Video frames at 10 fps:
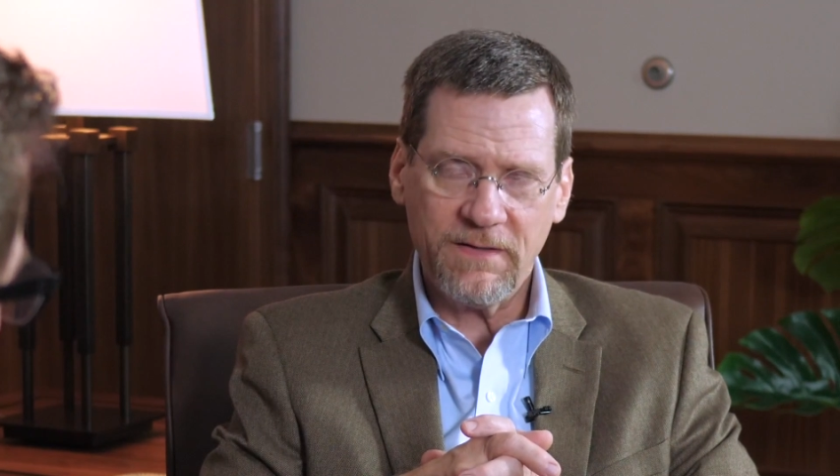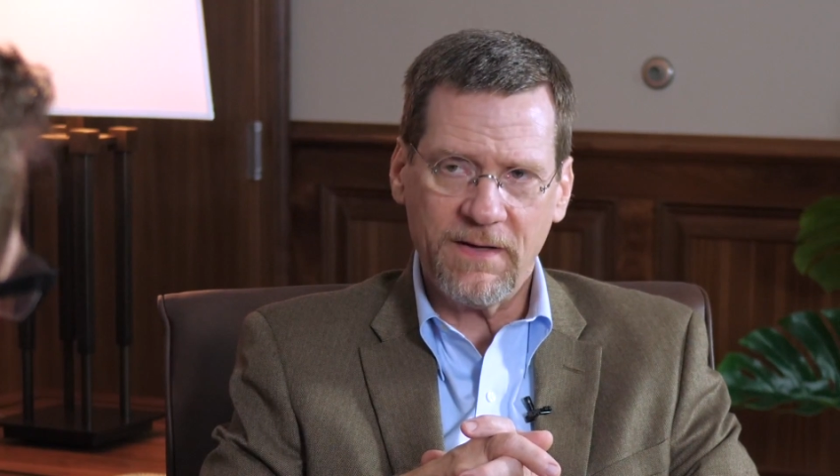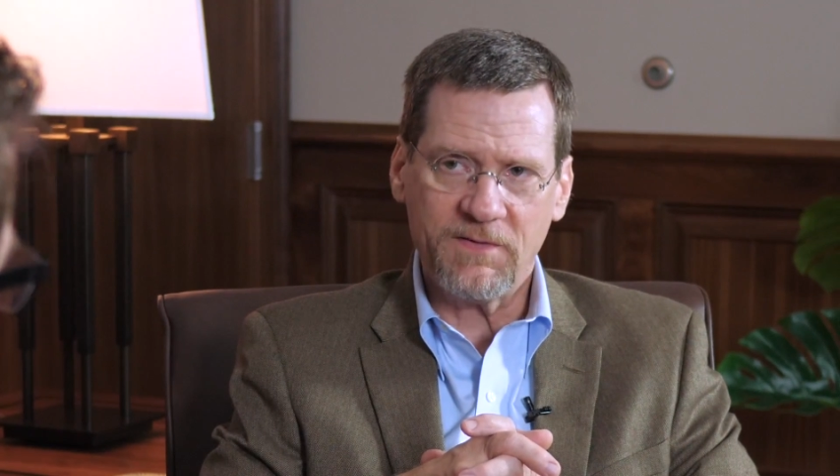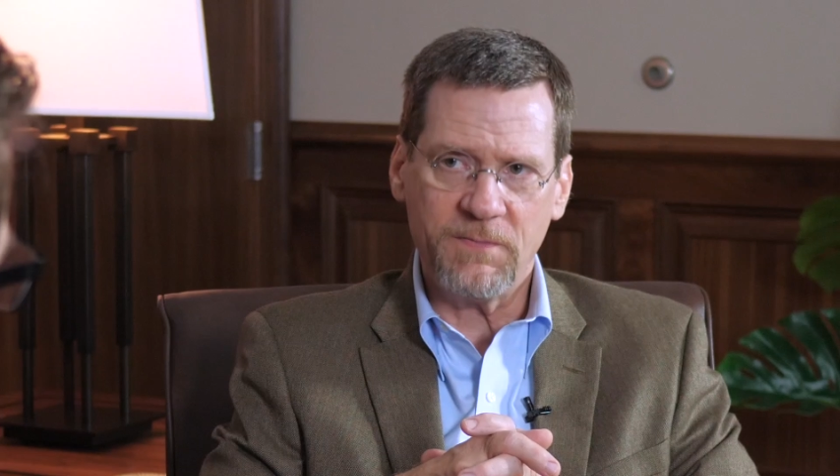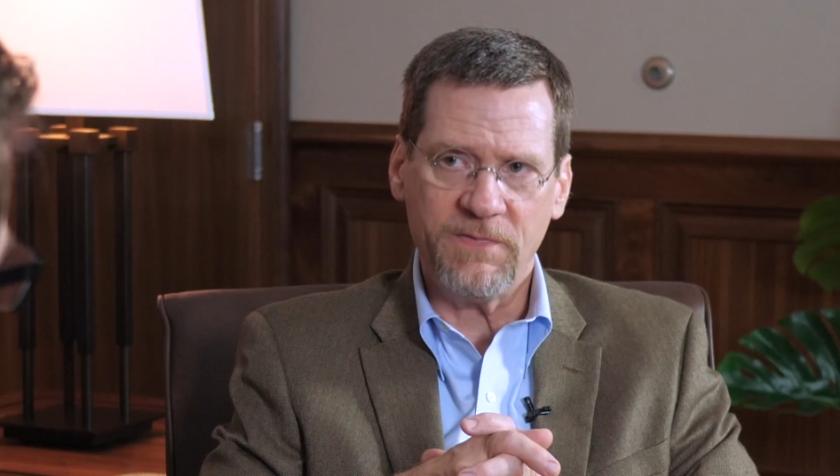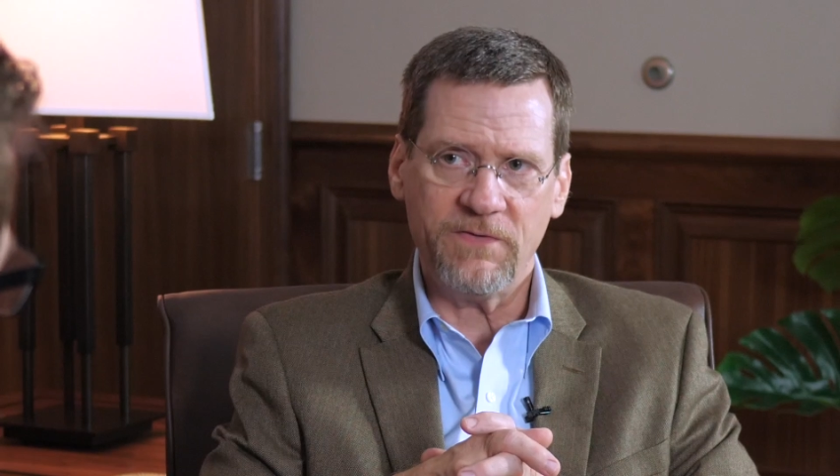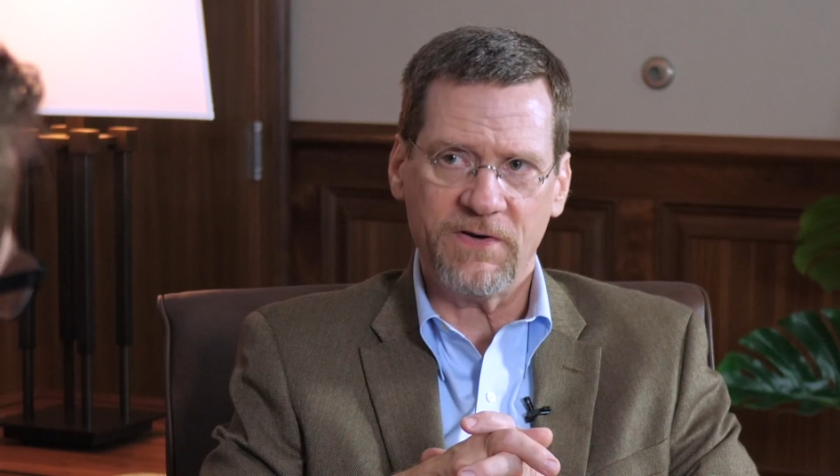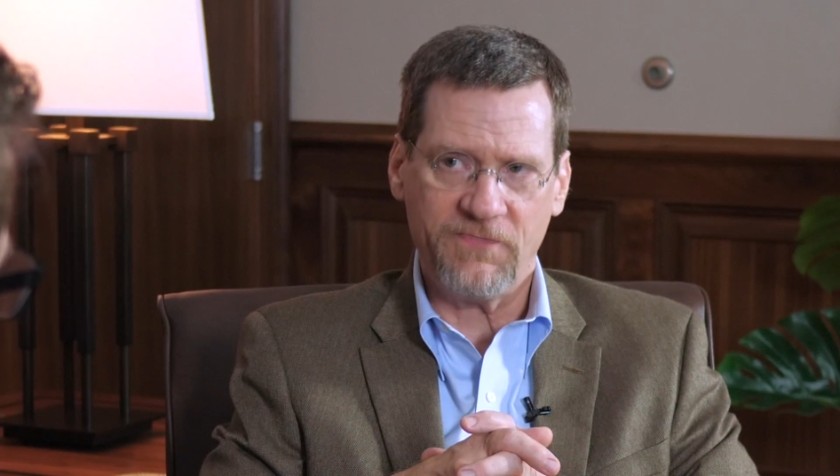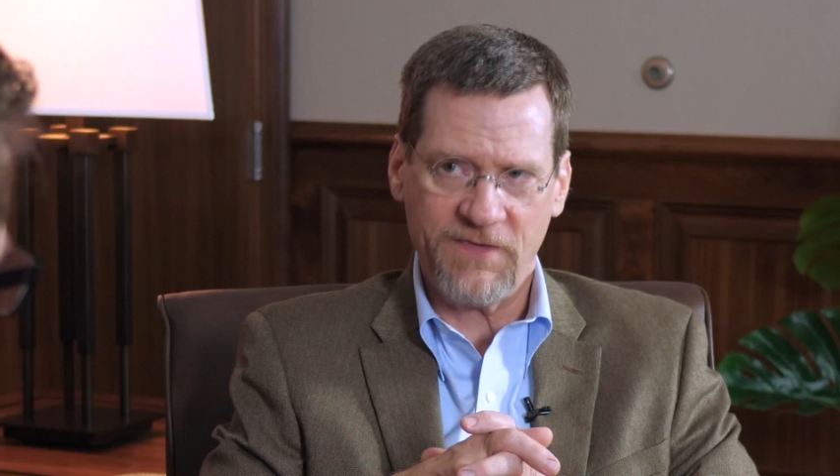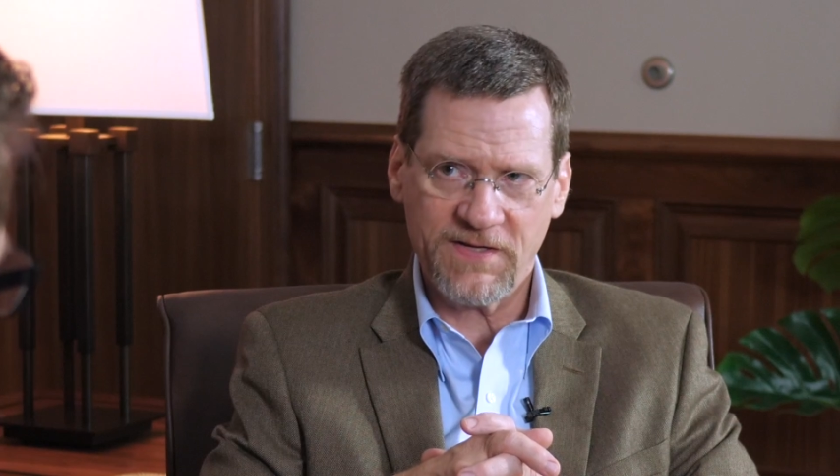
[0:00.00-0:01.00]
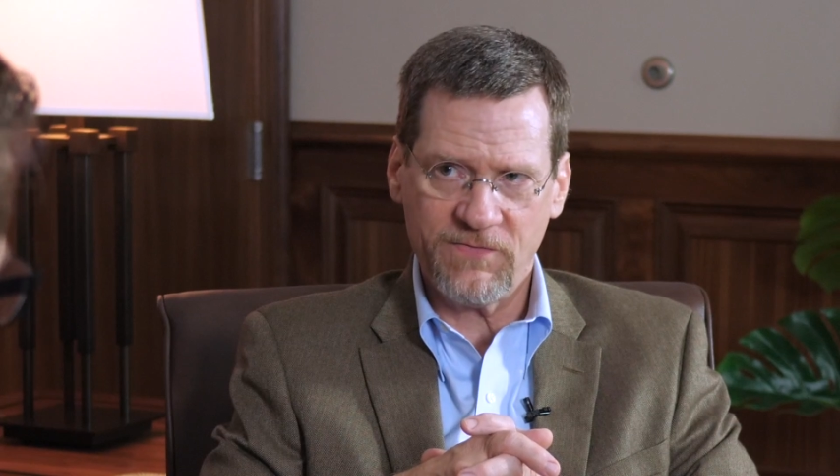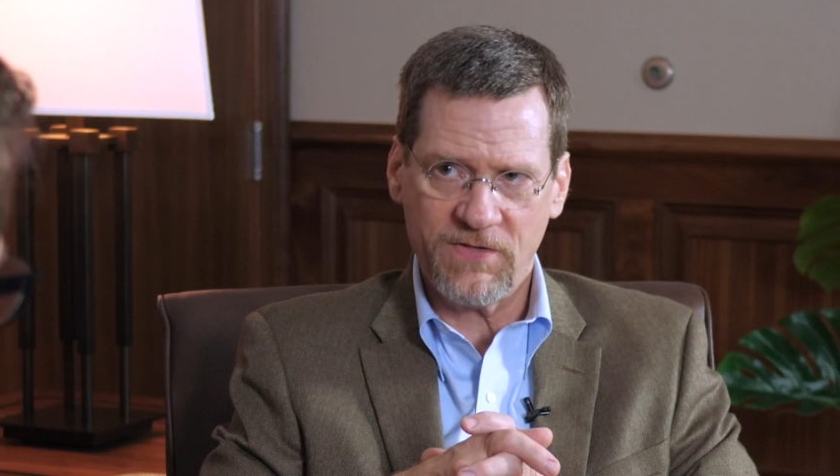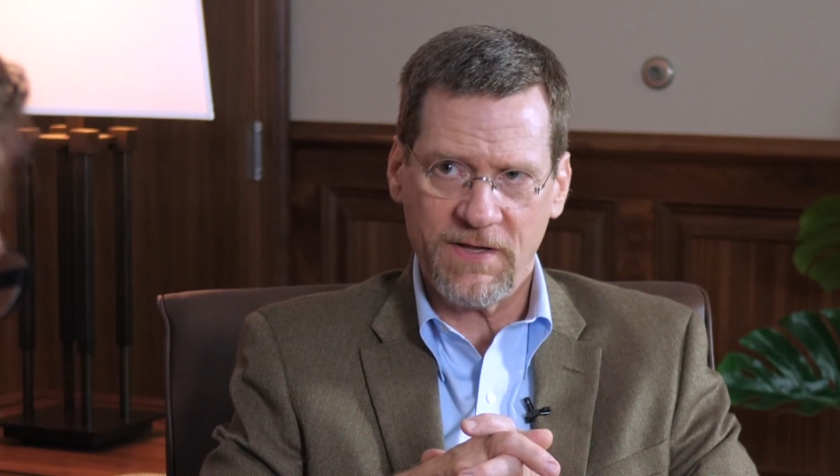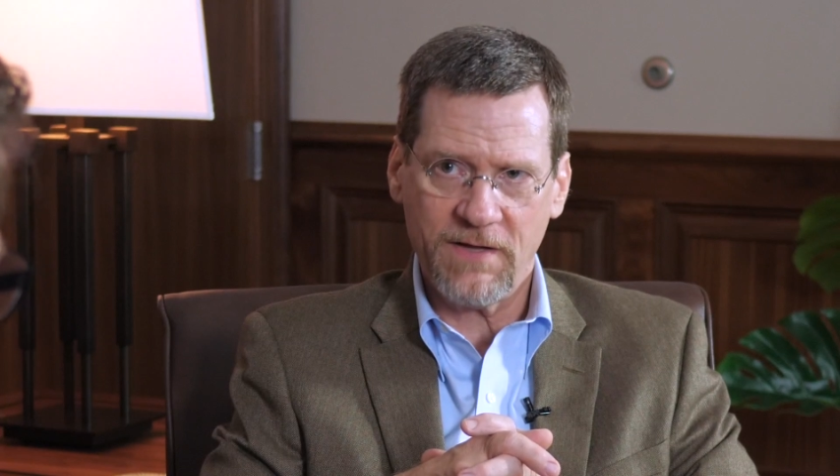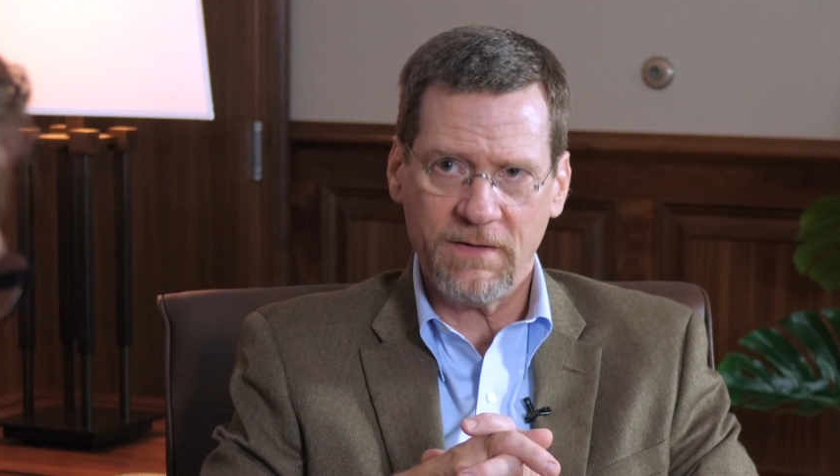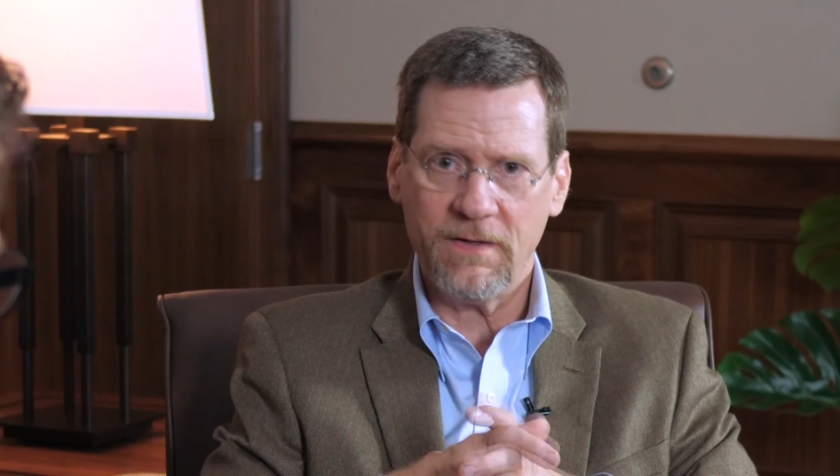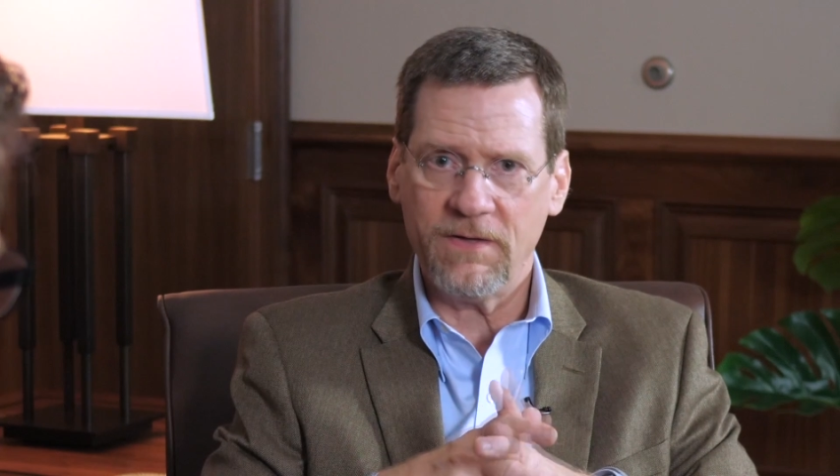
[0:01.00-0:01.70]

You have to be very effective in that.